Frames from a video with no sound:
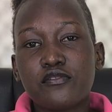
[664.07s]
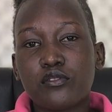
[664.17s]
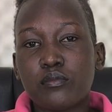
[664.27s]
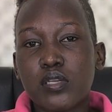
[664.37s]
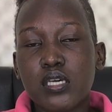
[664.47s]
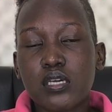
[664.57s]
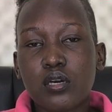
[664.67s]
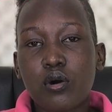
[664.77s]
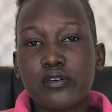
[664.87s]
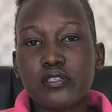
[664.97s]
from the
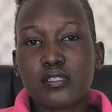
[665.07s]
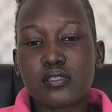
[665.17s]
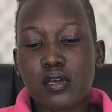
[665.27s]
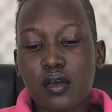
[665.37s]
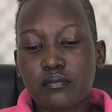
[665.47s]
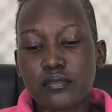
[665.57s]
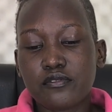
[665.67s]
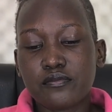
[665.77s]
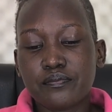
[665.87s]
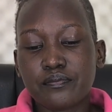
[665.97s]
cord stump,
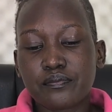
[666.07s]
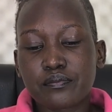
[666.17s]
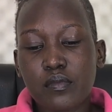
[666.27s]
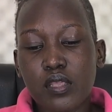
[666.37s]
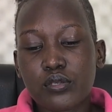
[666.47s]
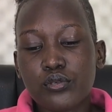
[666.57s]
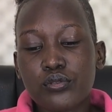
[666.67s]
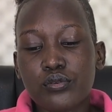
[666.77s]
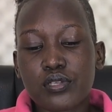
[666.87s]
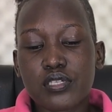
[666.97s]
2
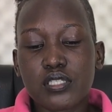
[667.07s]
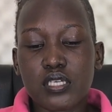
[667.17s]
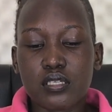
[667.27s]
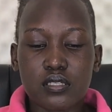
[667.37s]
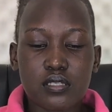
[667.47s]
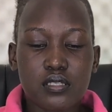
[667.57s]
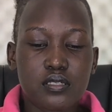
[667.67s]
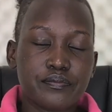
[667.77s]
to 3 days.